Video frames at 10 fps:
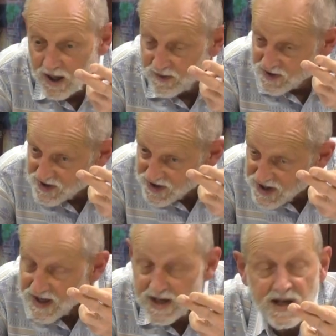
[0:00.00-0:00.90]
and the
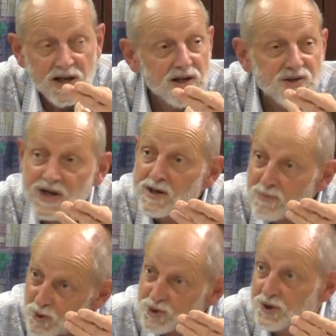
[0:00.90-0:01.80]
sea is
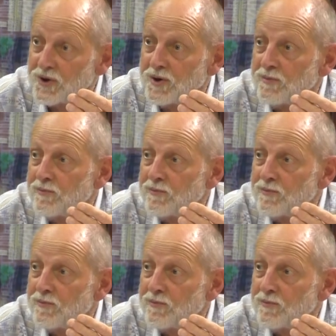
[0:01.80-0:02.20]
in motion.